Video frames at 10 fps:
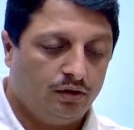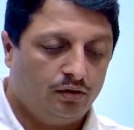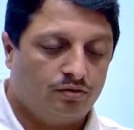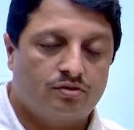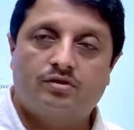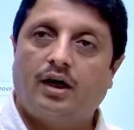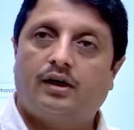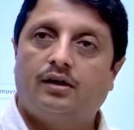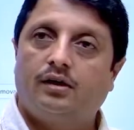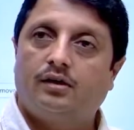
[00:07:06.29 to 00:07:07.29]
Select
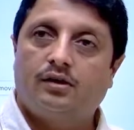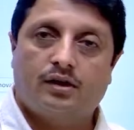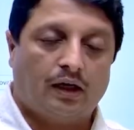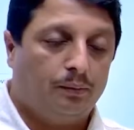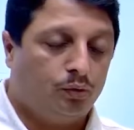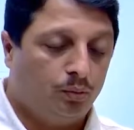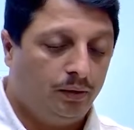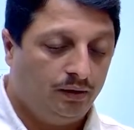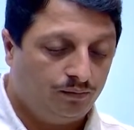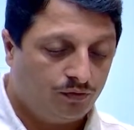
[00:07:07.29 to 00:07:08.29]
the type would
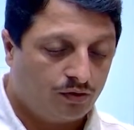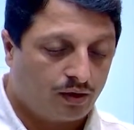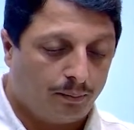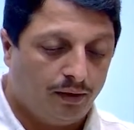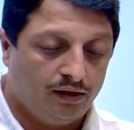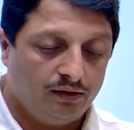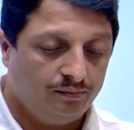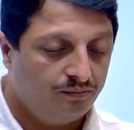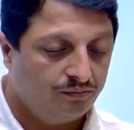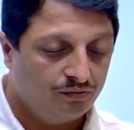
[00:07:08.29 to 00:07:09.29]
be complete,
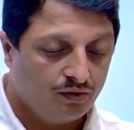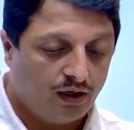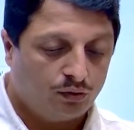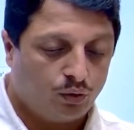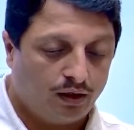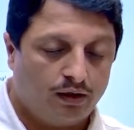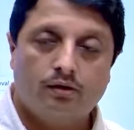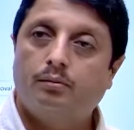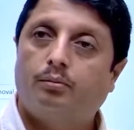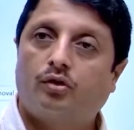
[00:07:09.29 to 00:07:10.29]
and go ahead and
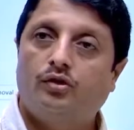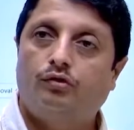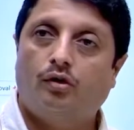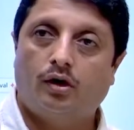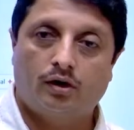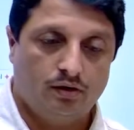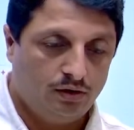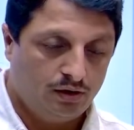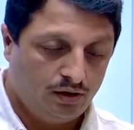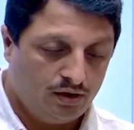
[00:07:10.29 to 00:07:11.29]
proceed for
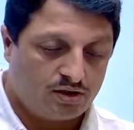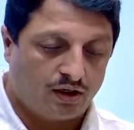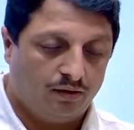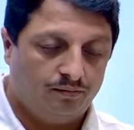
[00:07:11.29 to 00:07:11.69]
install.